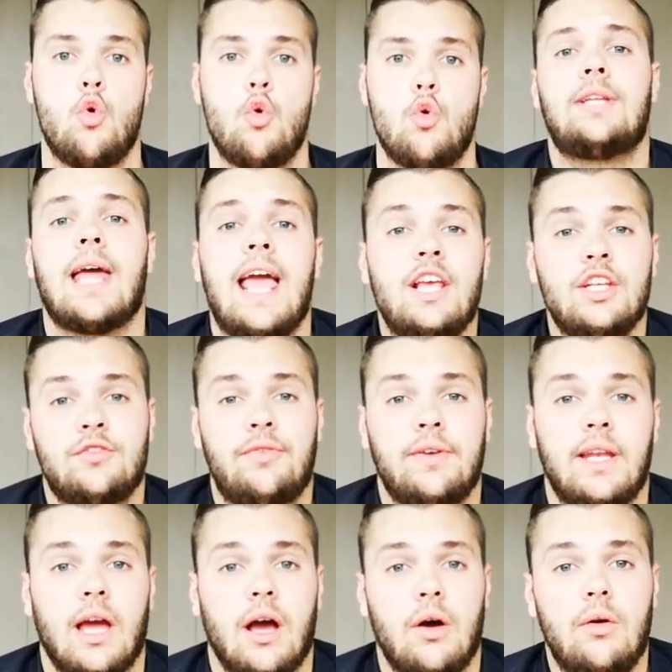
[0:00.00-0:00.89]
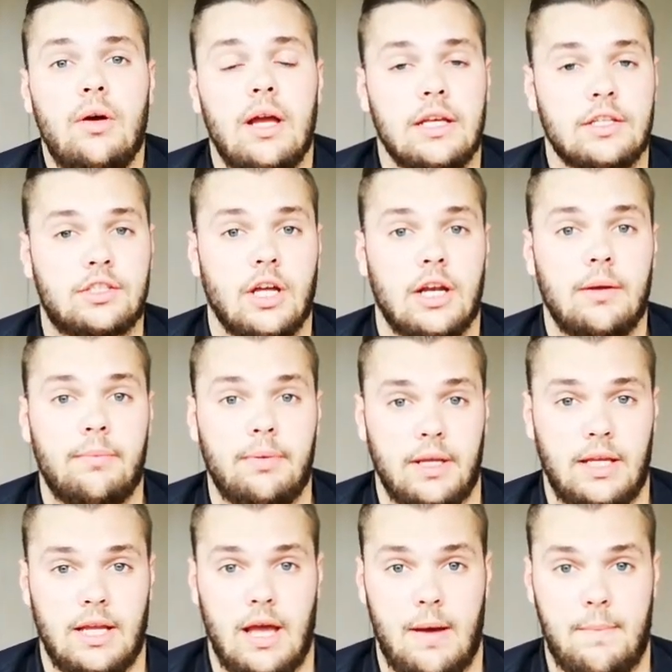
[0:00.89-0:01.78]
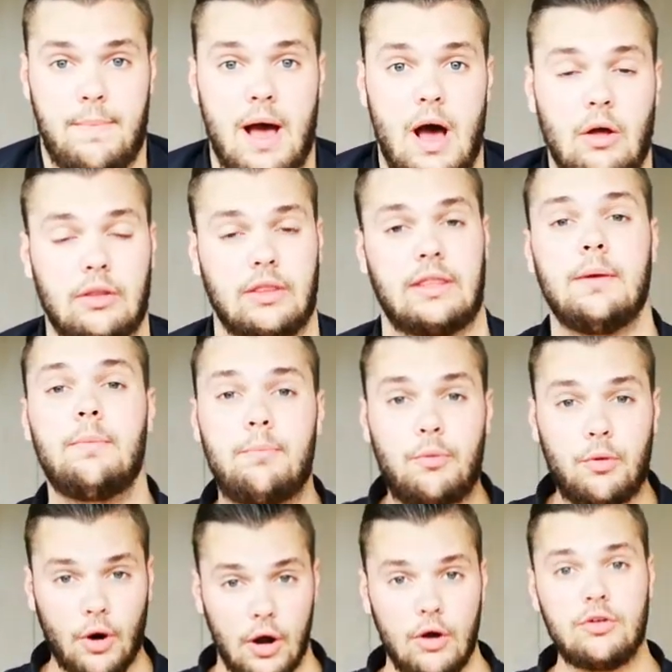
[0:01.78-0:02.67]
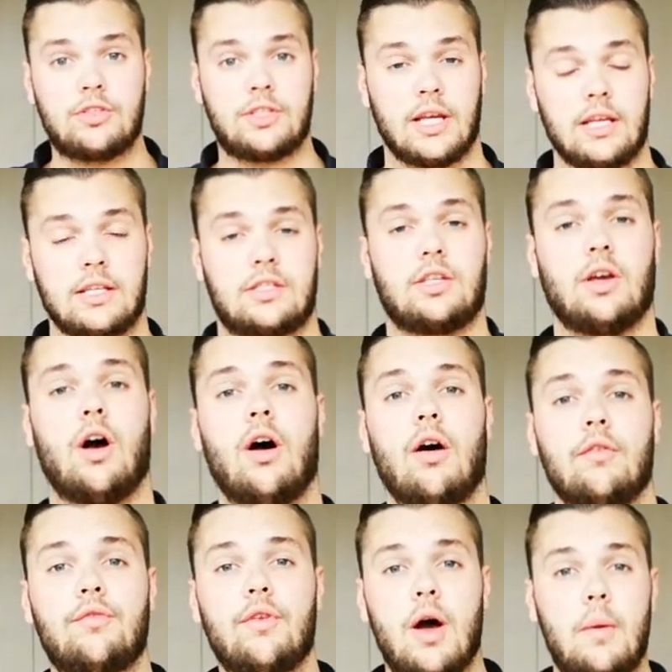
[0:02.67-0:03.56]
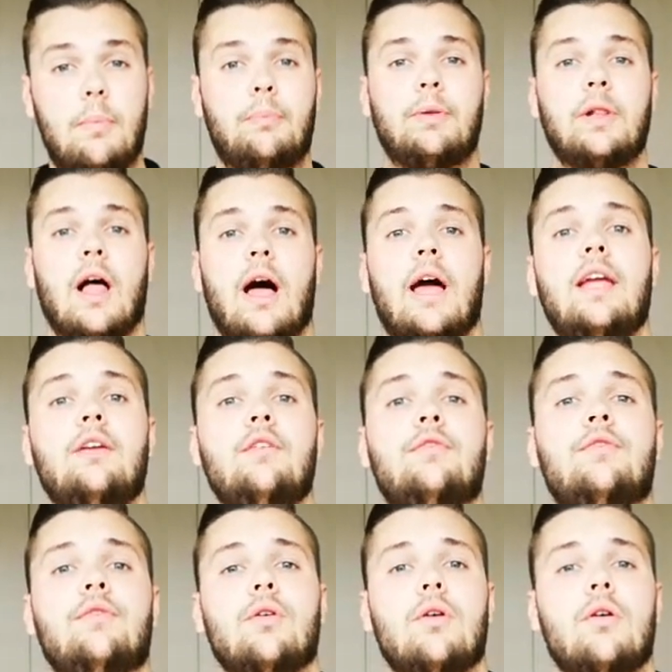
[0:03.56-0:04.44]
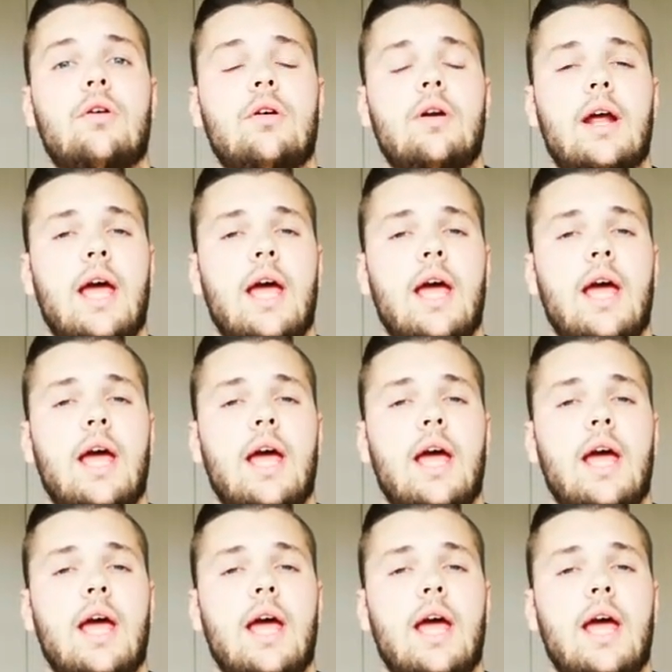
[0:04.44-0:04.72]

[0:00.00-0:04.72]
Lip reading: Today's video is going to be about the process of applying for